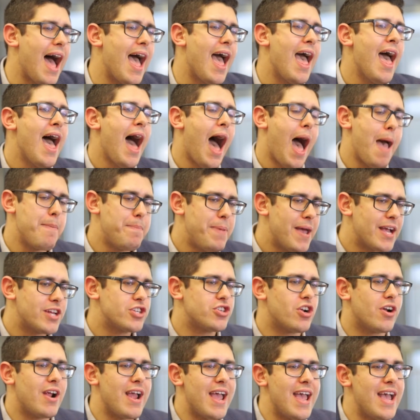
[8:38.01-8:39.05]
I
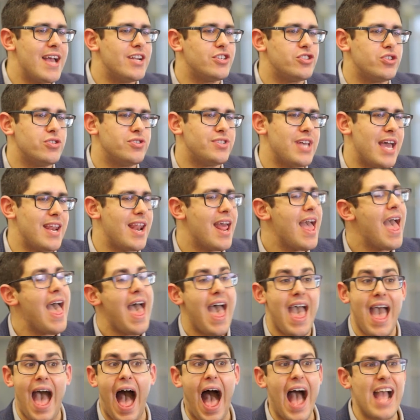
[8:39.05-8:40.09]
picture Andrew saying,
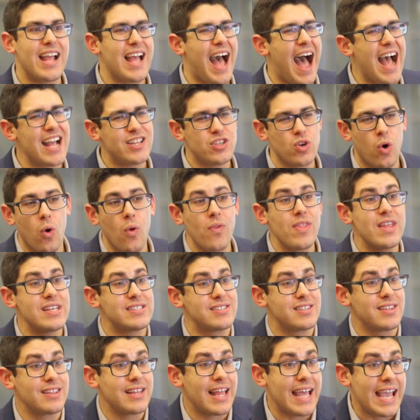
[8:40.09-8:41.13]
"Hey, I told
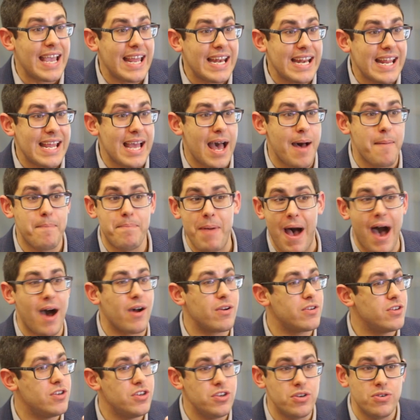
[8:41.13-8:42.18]
this lady
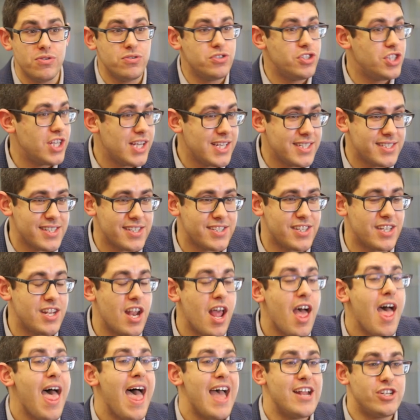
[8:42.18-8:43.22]
about you, Jesus,
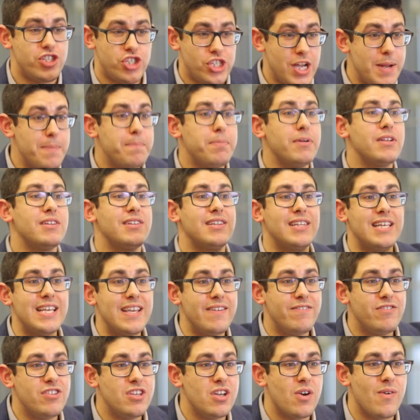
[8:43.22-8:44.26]
and she
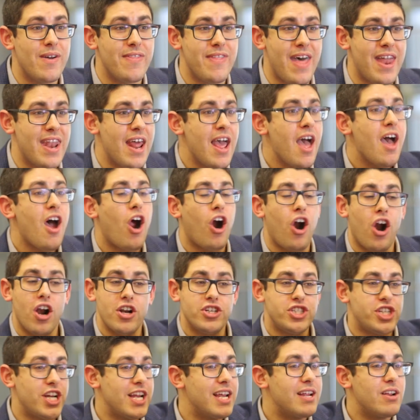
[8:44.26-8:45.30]
believed you. And then
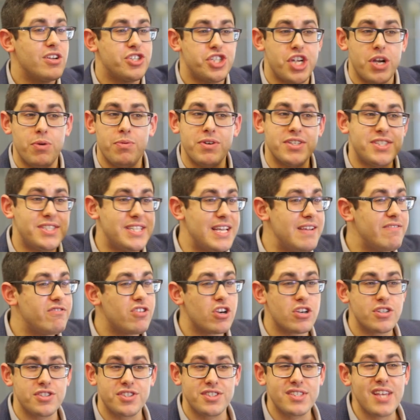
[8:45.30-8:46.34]
she
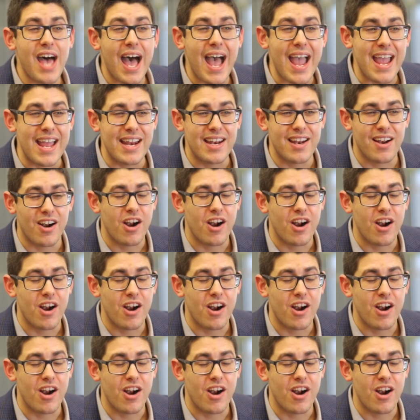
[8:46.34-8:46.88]
received her sight."